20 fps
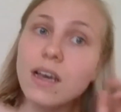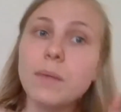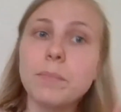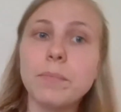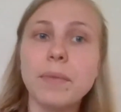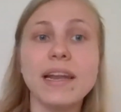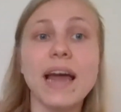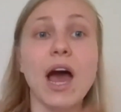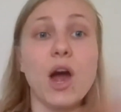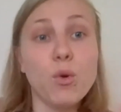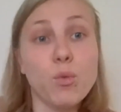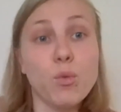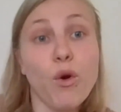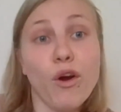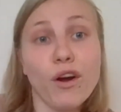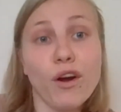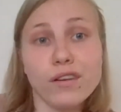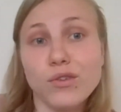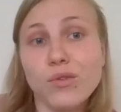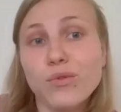but I
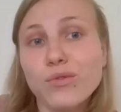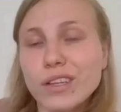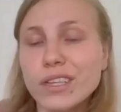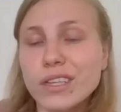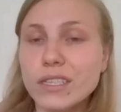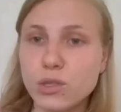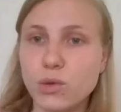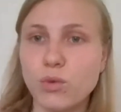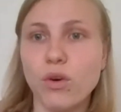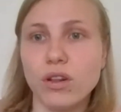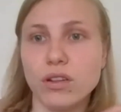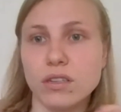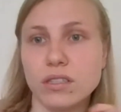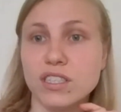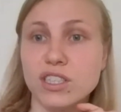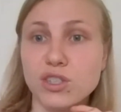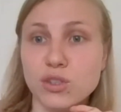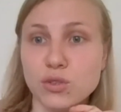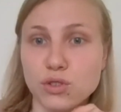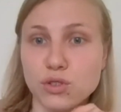worked only in
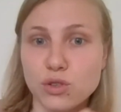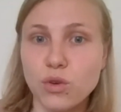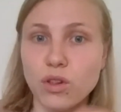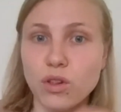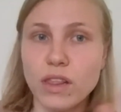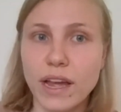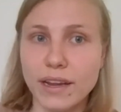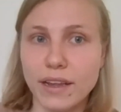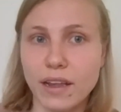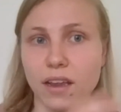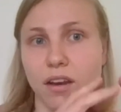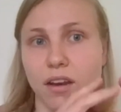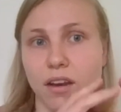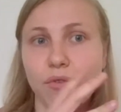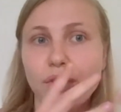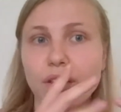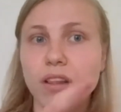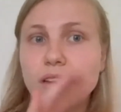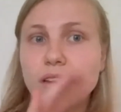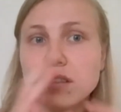quality control, like in a
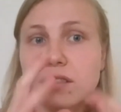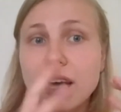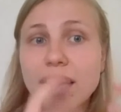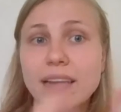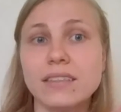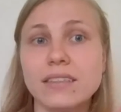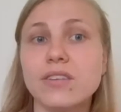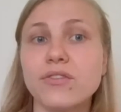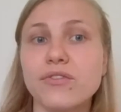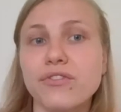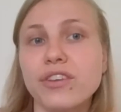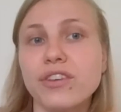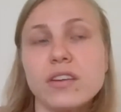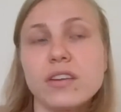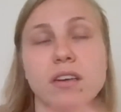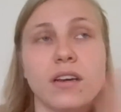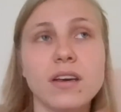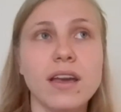really scientific